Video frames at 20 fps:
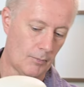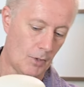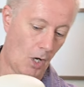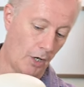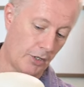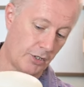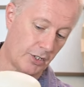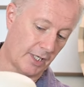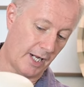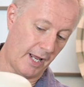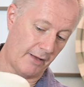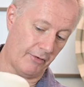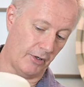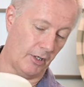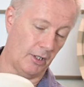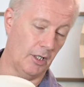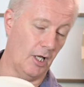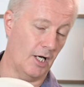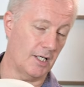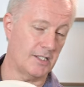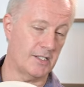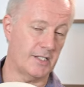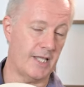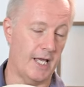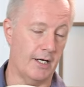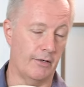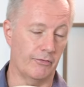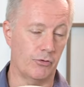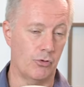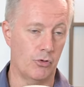Well, you can have it on a light
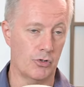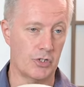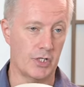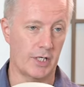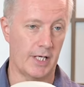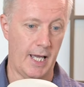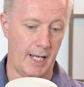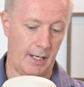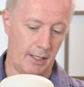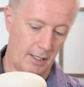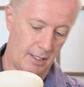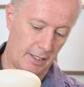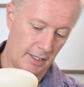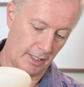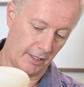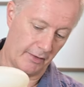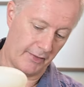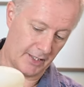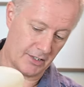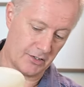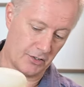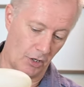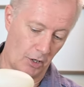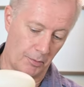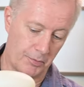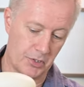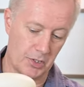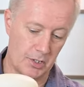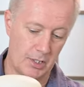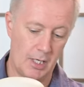stand, of course you can. You know, that's an
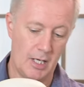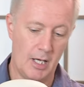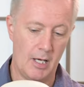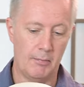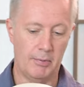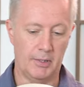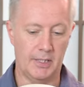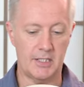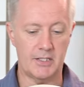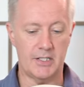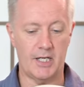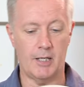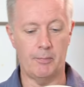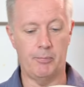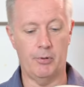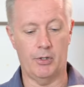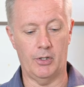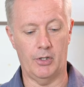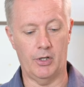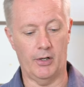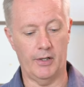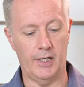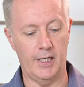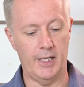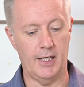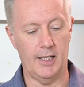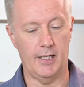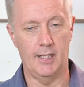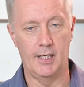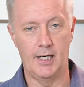option. But let's say you put it on
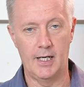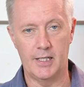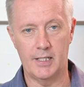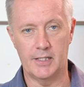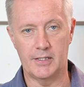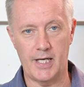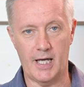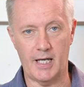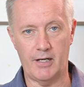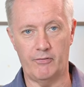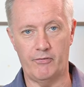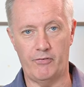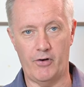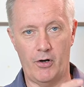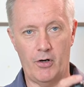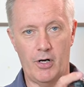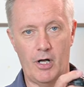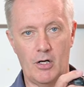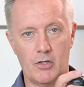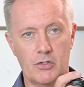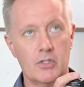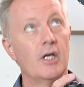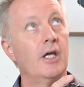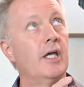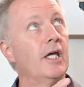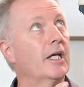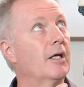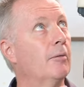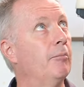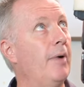here, you're taking photos,
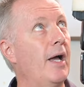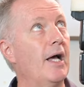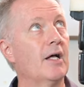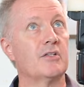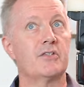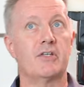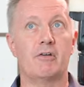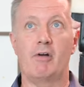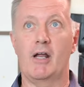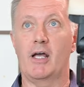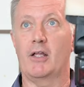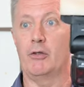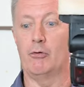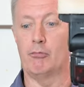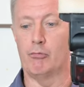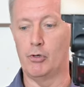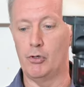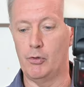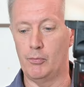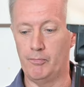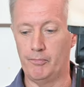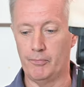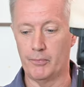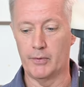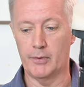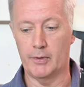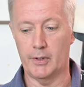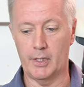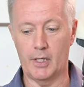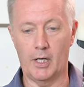it can bounce around the room,
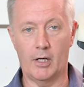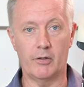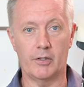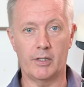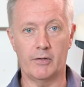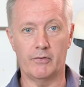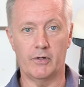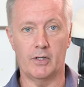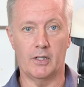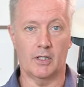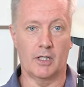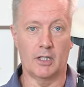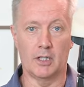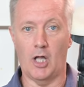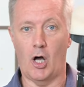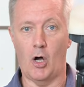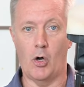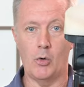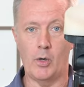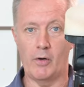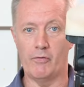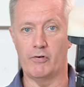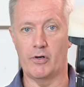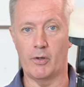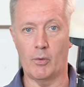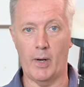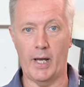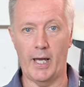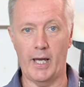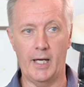you know, give a glow
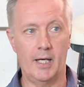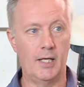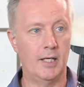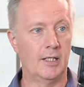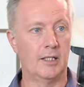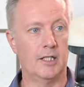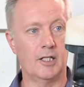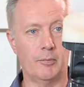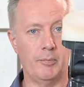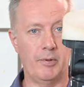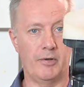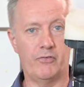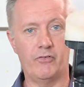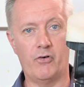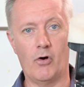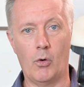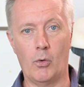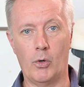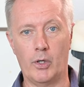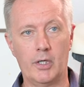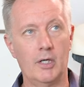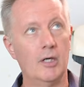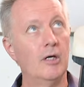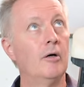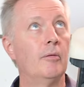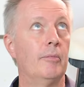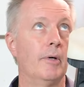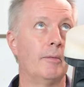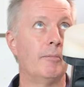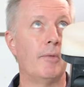everywhere, a little bit forward,
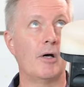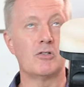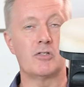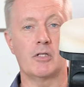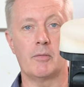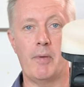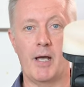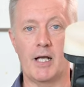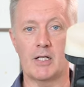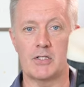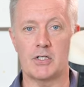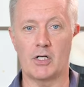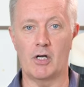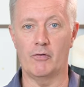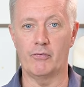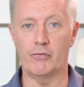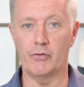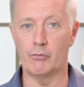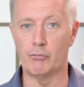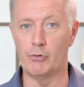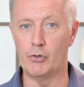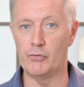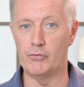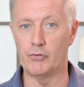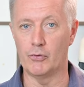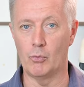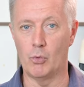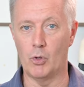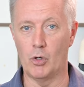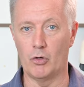but mostly bouncing off the roof
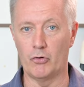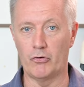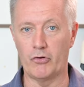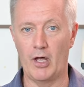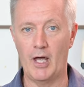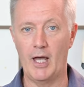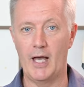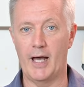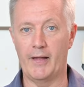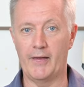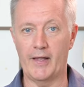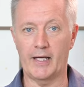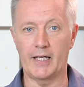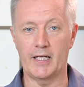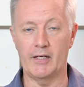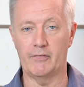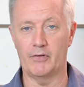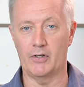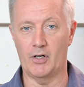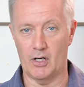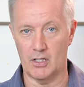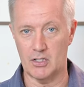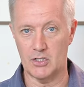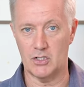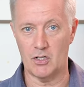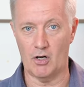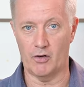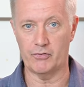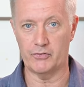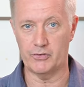and walls, and that can give a nice
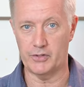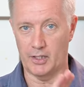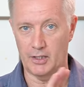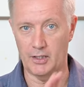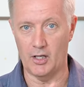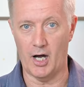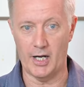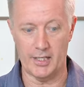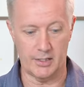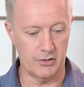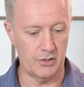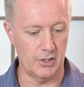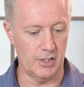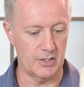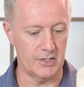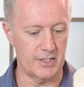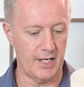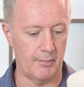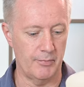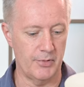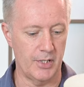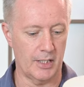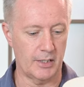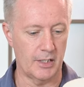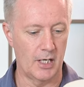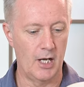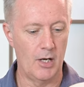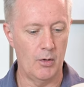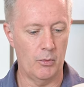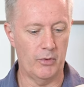soft light to your
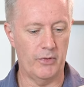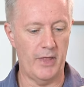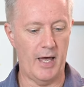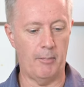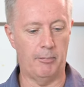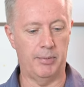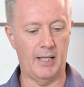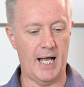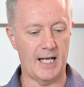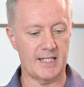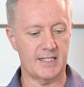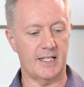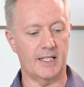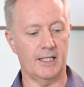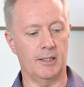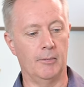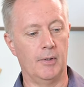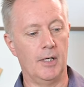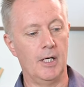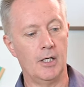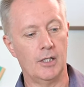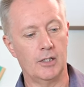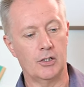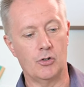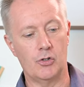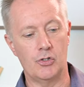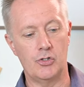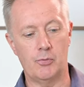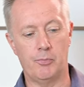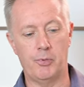subject without blasting them.
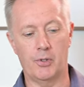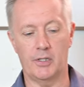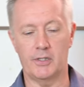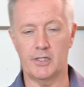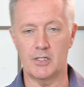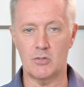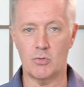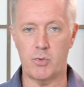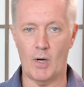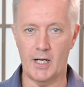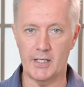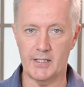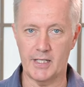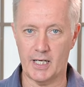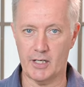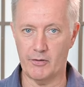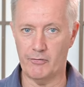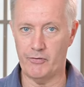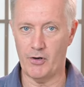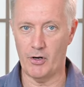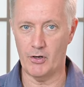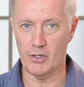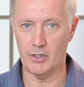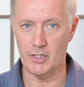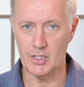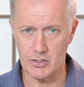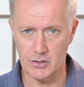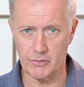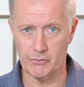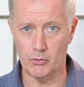Could you put it this way and take a photo?
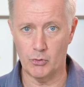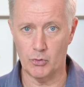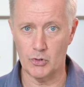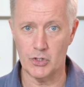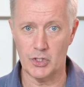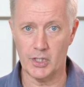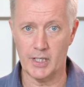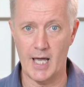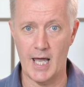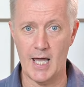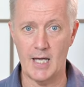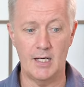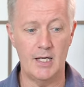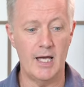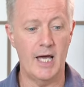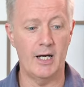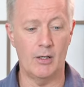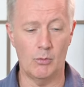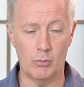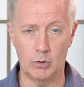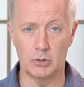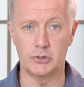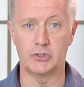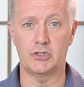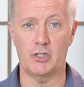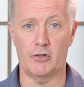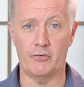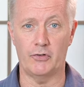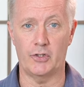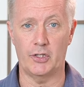Yes, of course you can, and it will
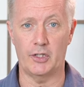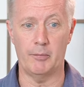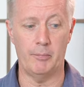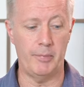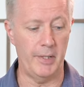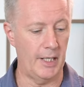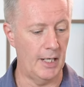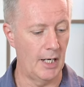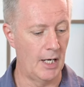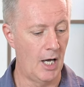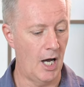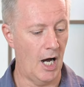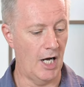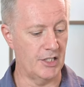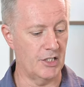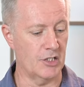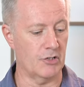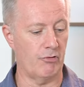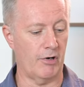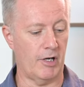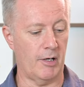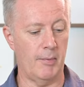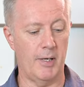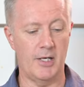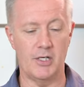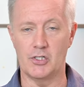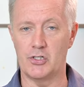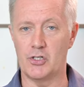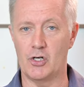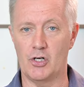soften it a bit. I just
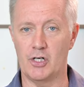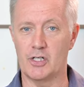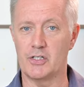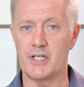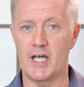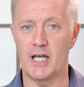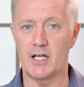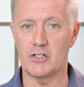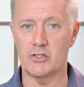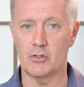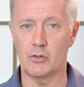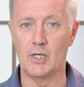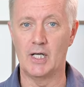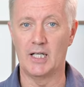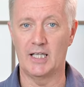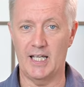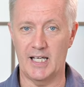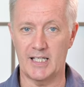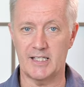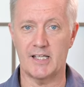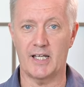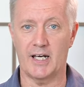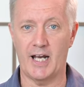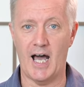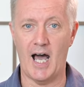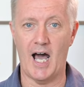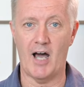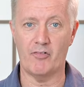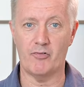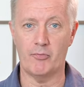recommend you turn it down to less than
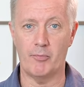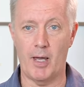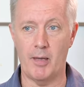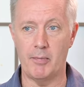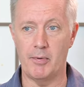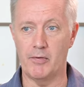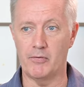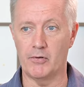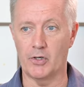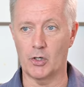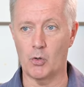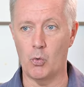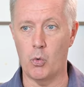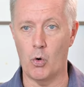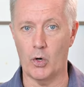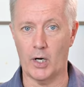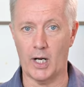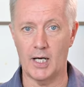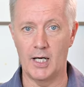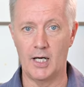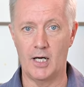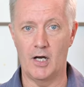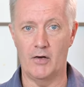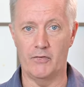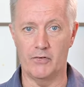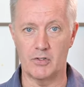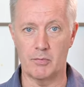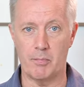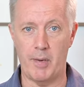half, maybe even a quarter of its